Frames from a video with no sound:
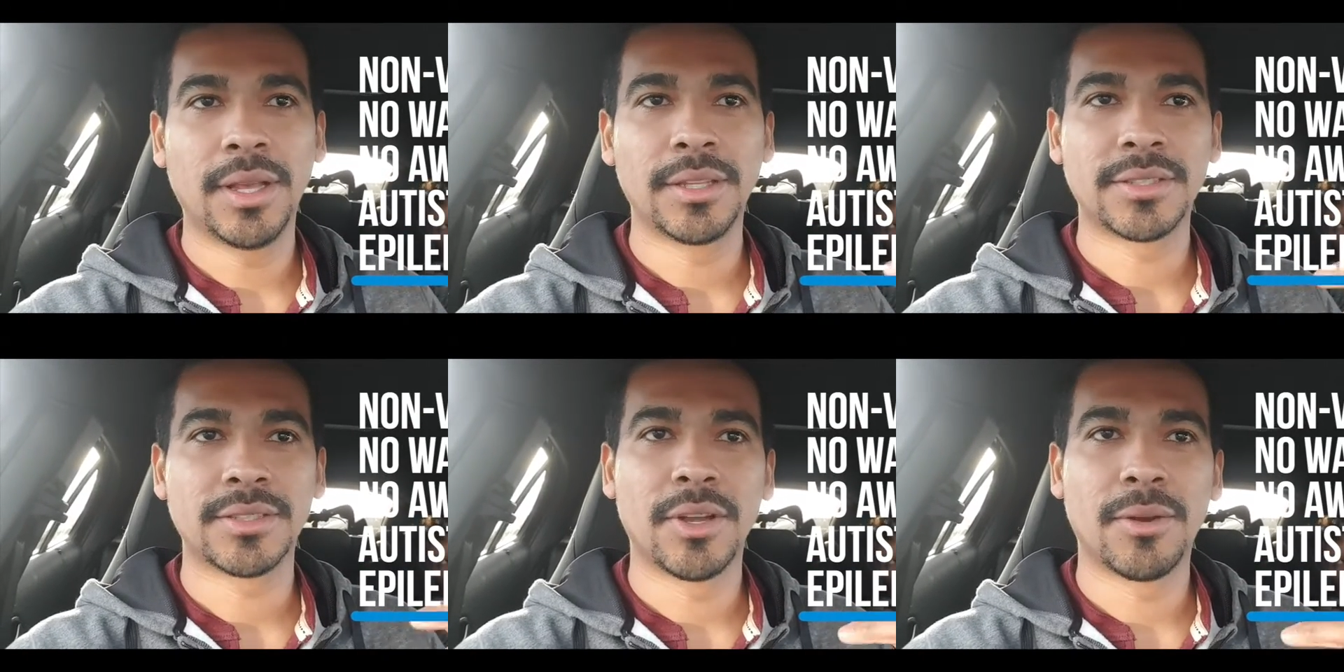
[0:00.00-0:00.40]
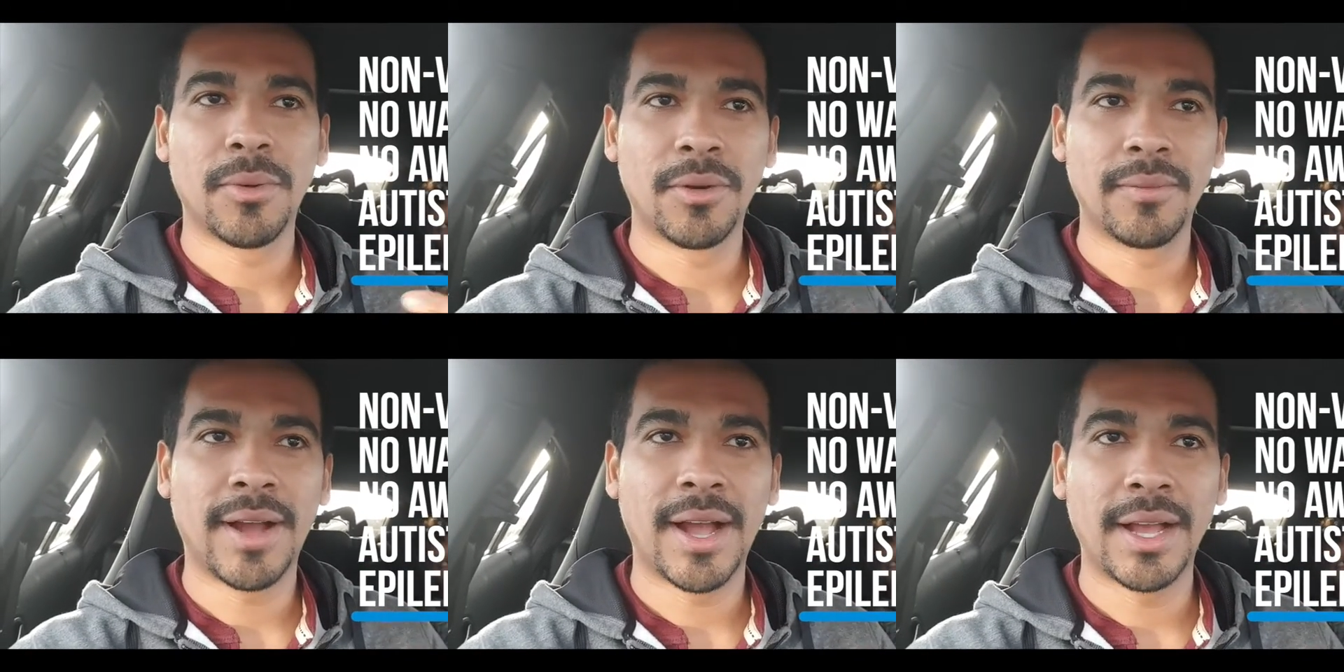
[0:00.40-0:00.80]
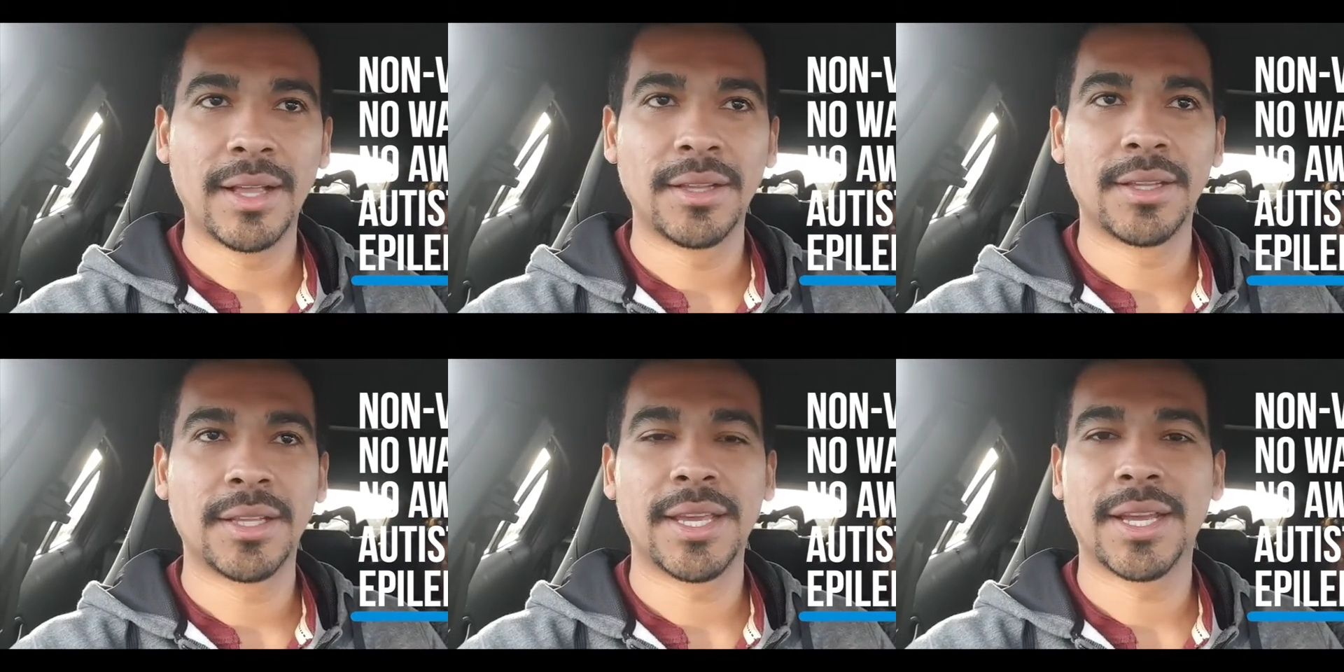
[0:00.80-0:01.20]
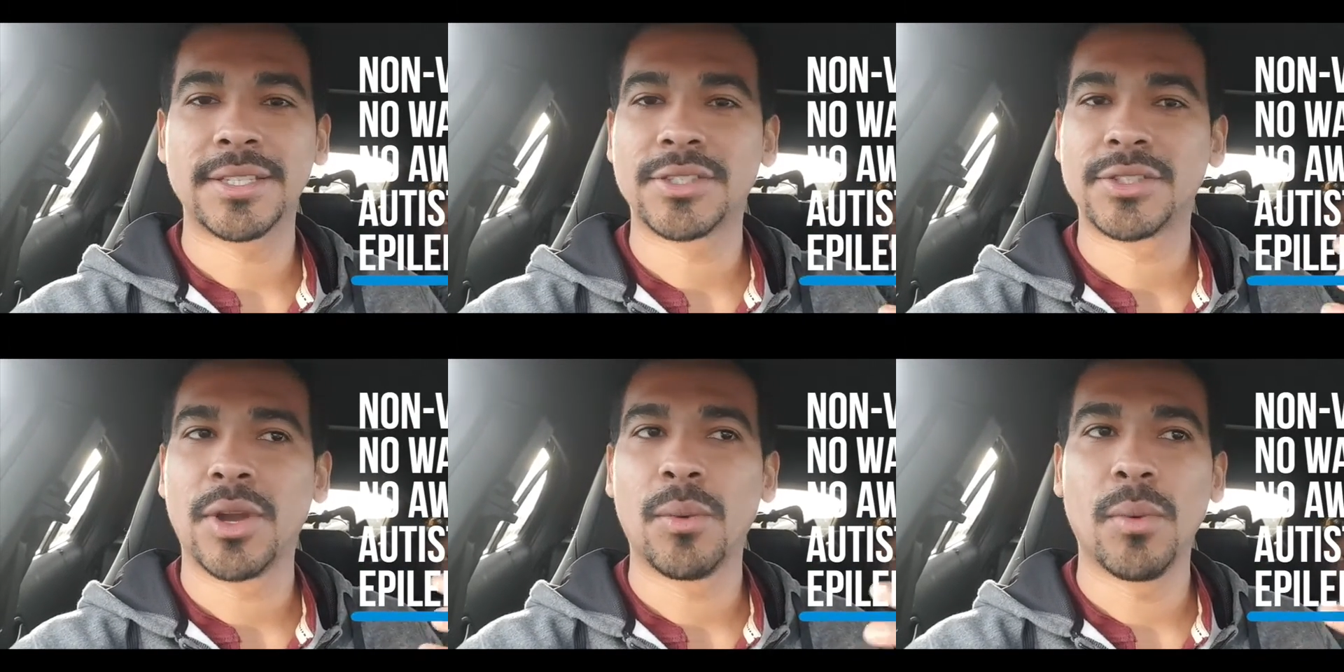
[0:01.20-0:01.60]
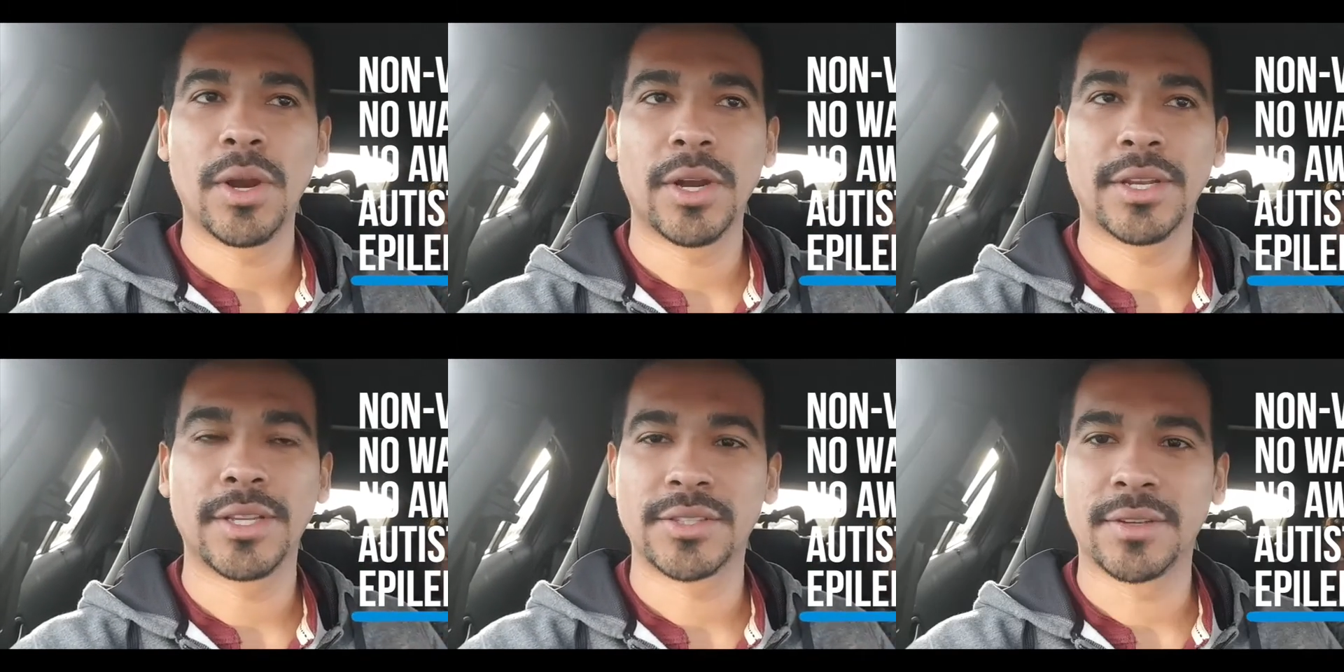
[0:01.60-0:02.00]
is non mobile, he has no
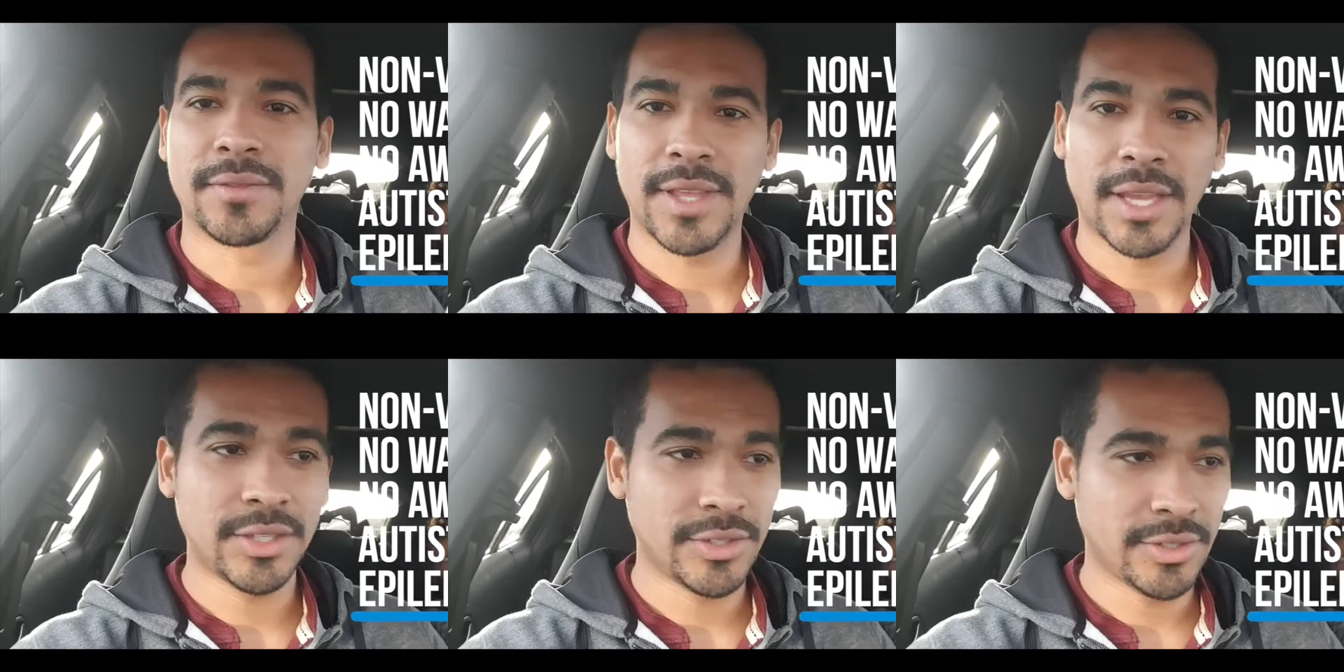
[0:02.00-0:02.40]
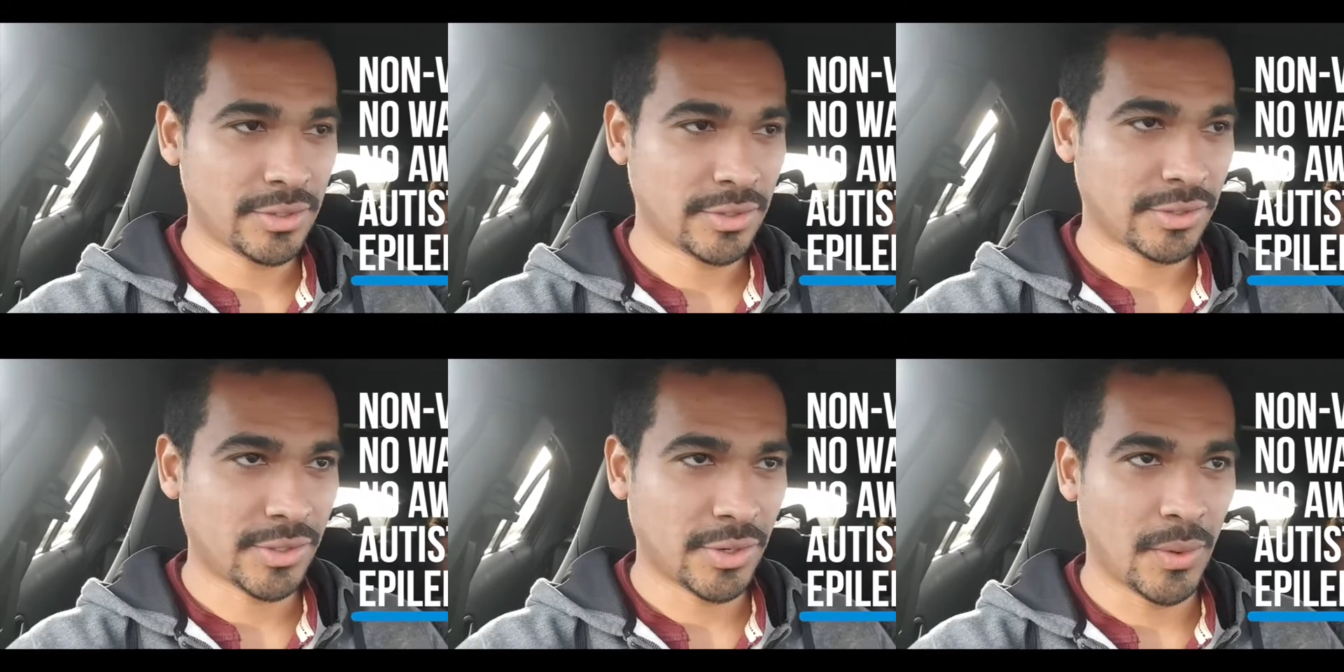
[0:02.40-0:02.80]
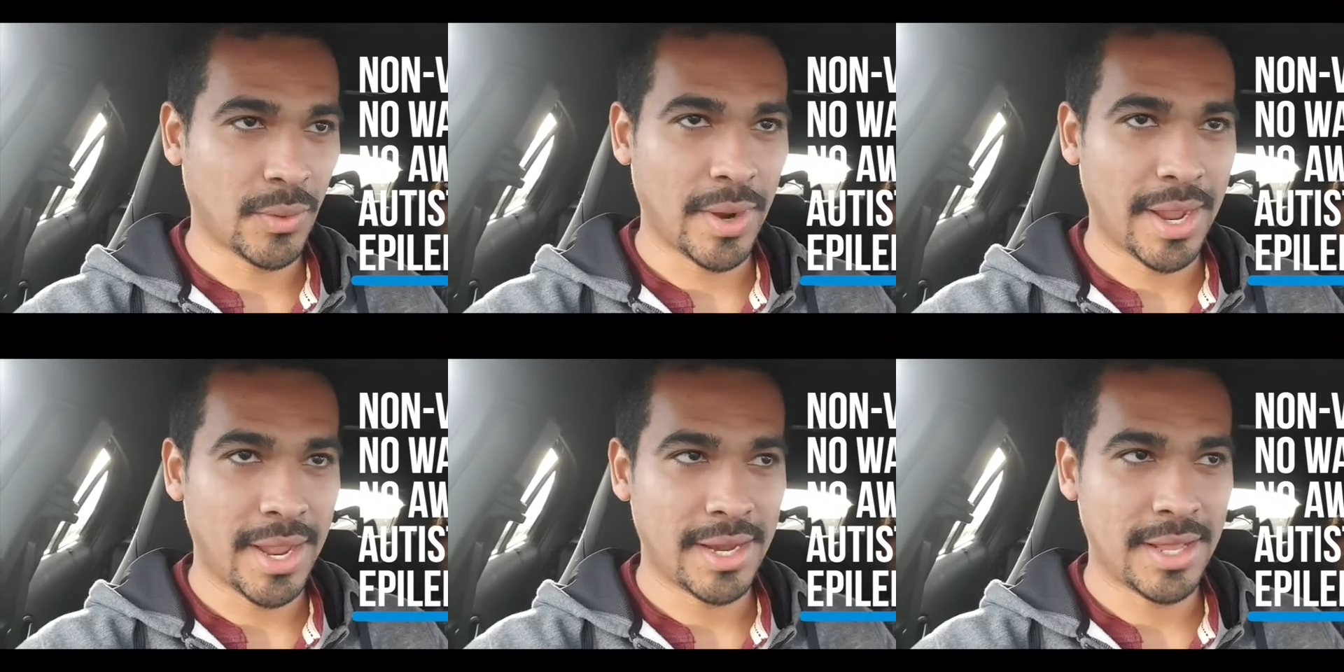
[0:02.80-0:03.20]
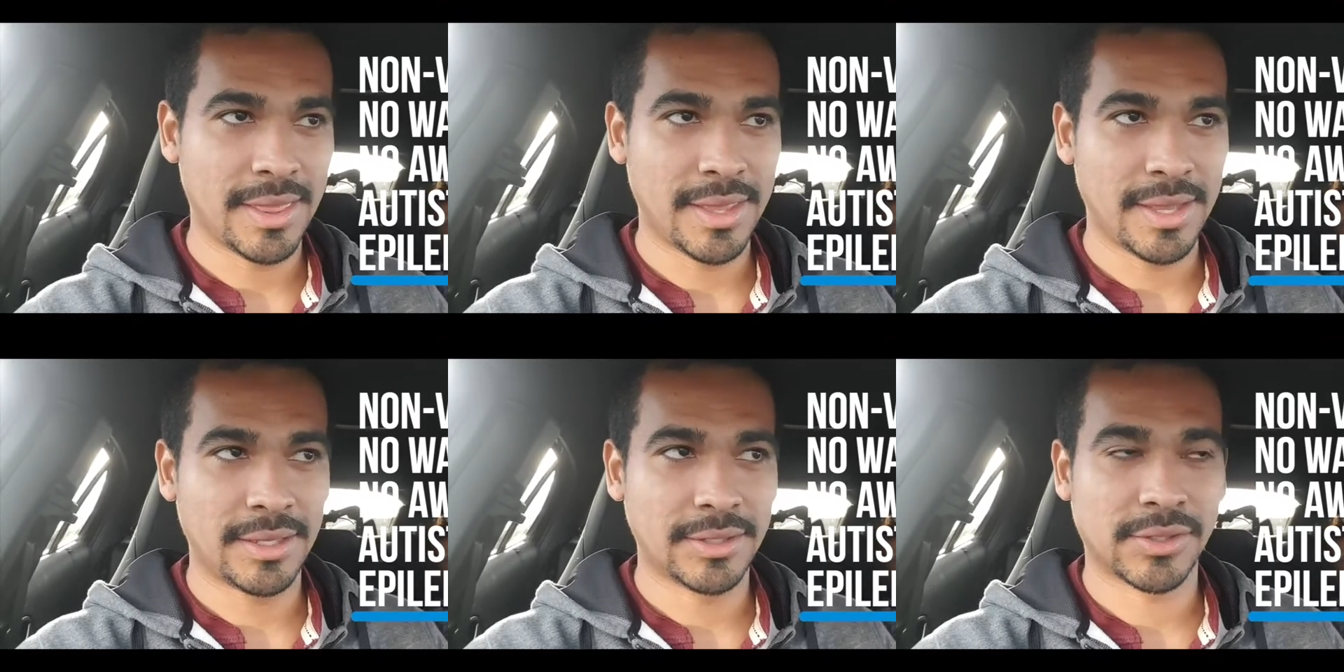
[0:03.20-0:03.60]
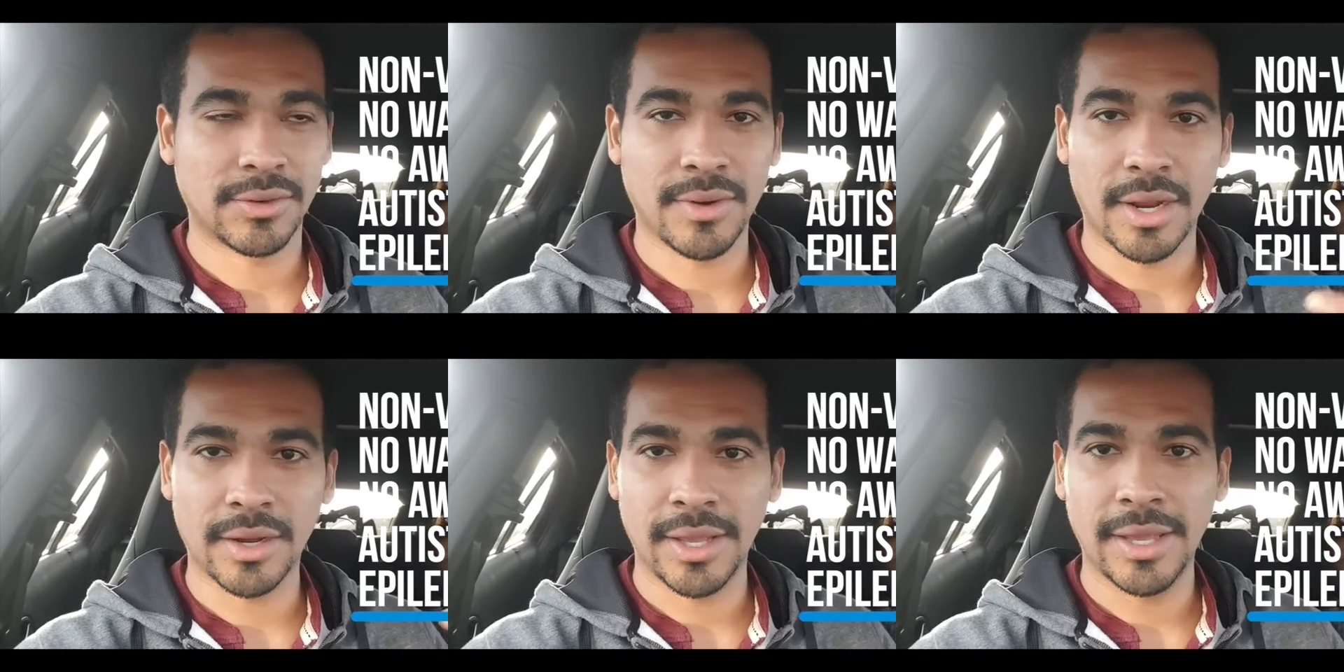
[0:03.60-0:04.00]
awareness of dangers or anything
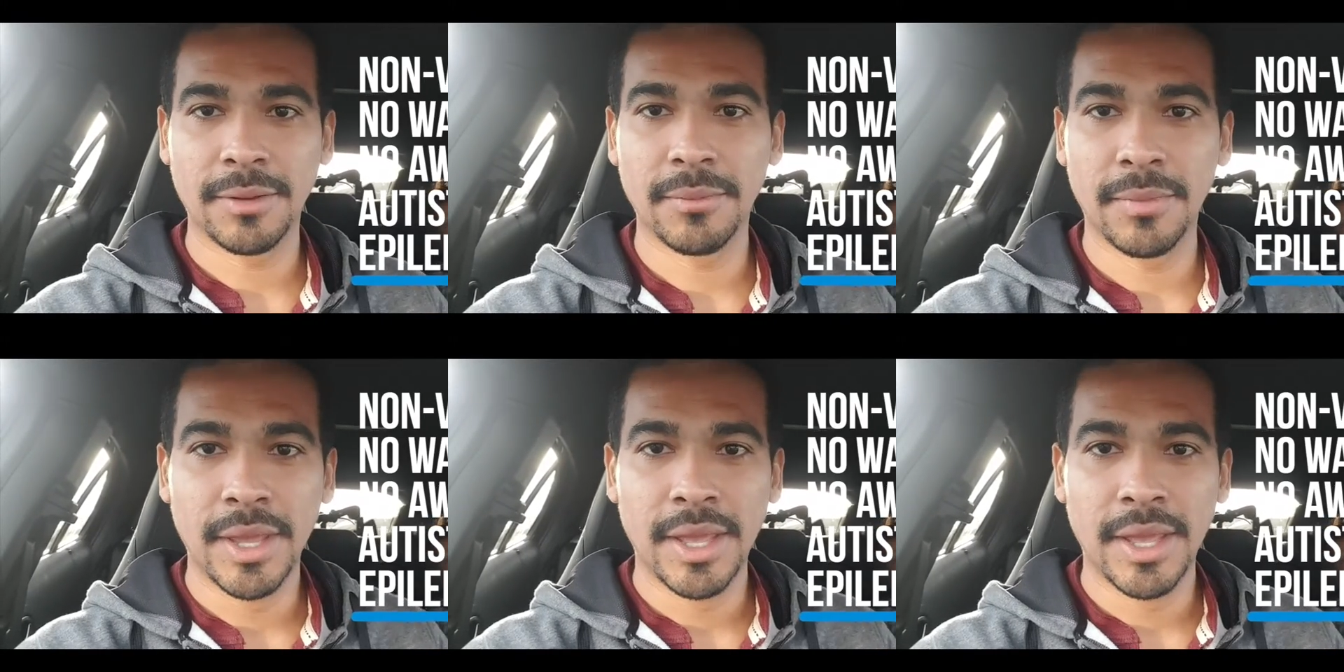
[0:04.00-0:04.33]
around him.